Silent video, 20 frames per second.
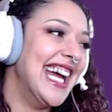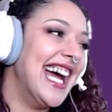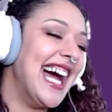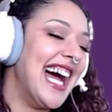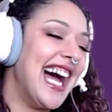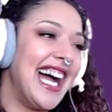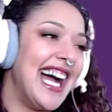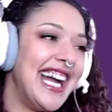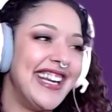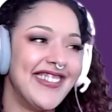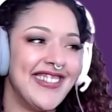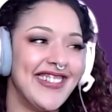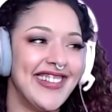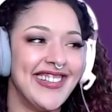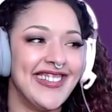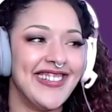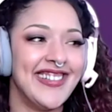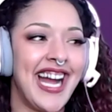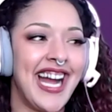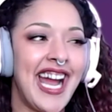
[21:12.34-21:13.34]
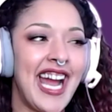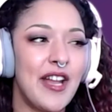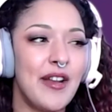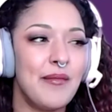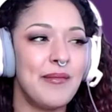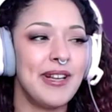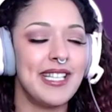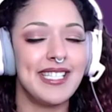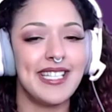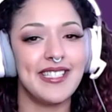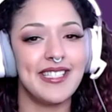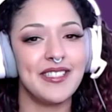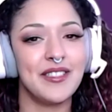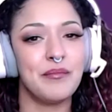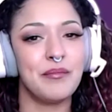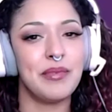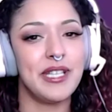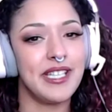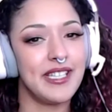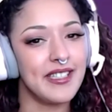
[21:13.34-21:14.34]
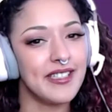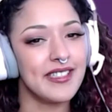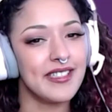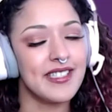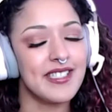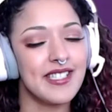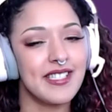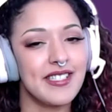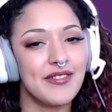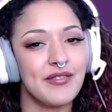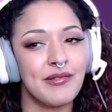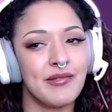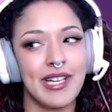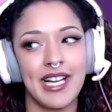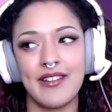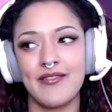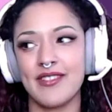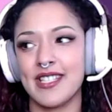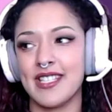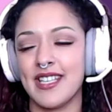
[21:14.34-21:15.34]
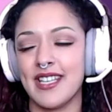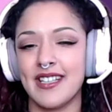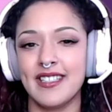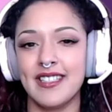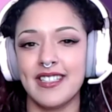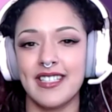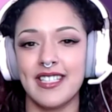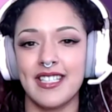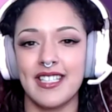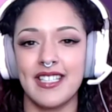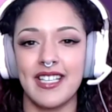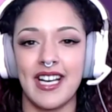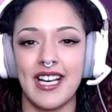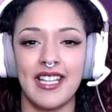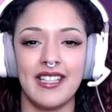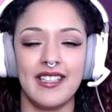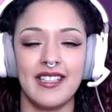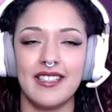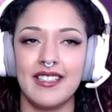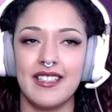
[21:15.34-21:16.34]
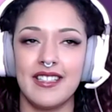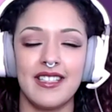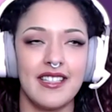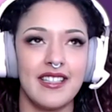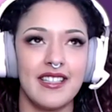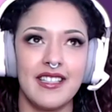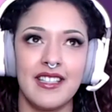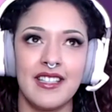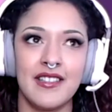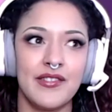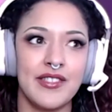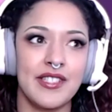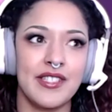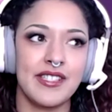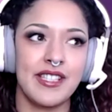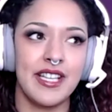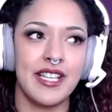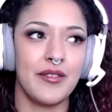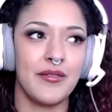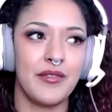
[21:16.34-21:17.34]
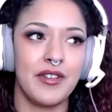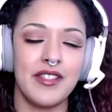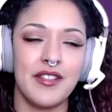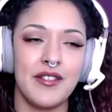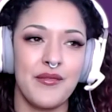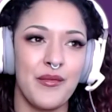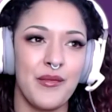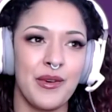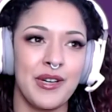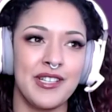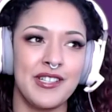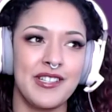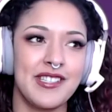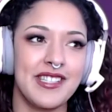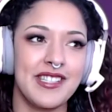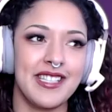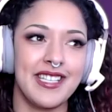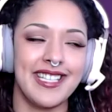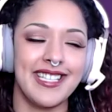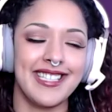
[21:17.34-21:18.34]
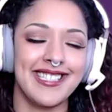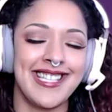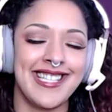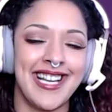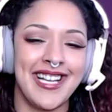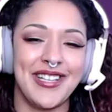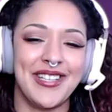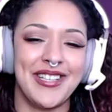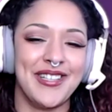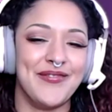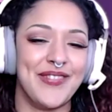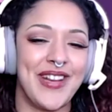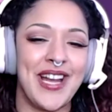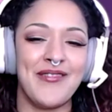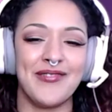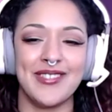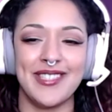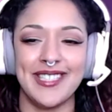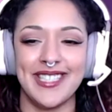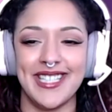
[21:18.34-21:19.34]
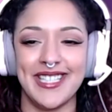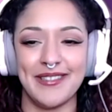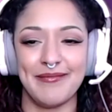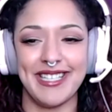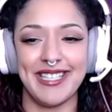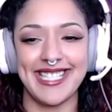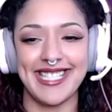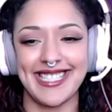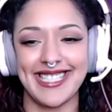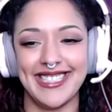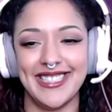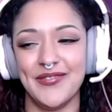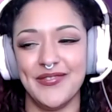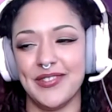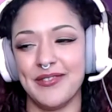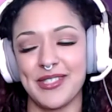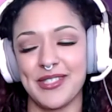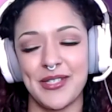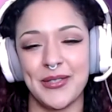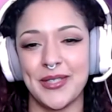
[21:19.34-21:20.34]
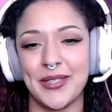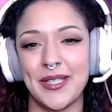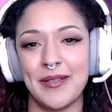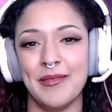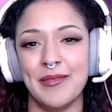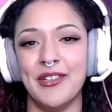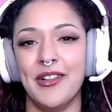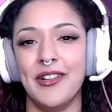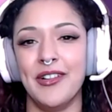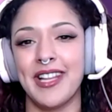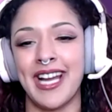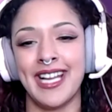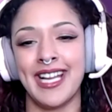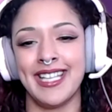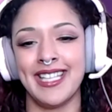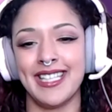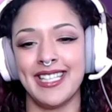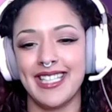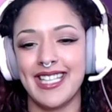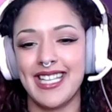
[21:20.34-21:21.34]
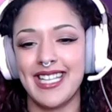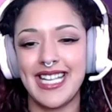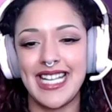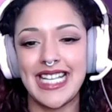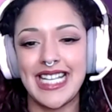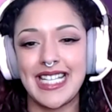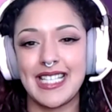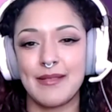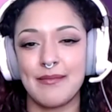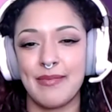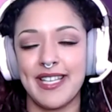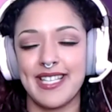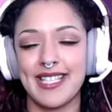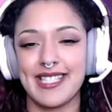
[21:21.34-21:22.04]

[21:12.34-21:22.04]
I don't know. I had my tongue pierced when I was younger, and it was like one of the worst things I could have ever done to myself. It was horrible. Because